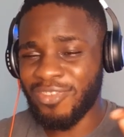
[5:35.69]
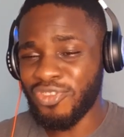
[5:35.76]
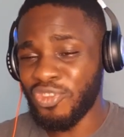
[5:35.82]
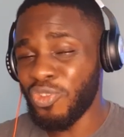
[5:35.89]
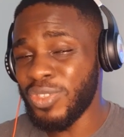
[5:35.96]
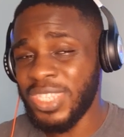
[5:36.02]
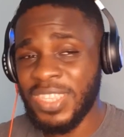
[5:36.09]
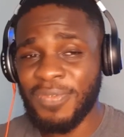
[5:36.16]

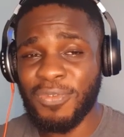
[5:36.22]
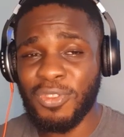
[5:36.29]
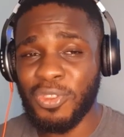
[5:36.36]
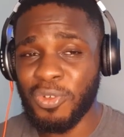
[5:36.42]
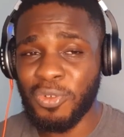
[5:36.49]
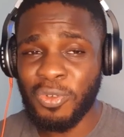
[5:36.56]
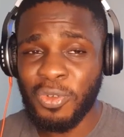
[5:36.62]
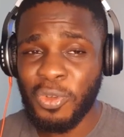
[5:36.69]
don't even
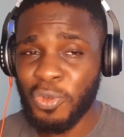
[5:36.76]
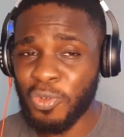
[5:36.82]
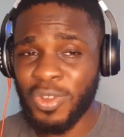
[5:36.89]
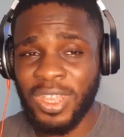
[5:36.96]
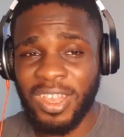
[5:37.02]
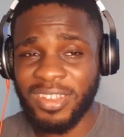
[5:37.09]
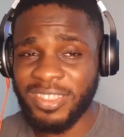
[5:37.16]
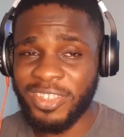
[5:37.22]
know who
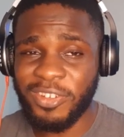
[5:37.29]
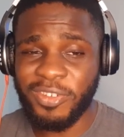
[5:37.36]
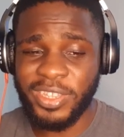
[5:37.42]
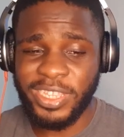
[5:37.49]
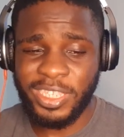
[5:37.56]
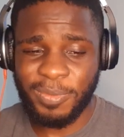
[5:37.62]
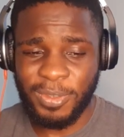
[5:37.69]
Kao Denero is,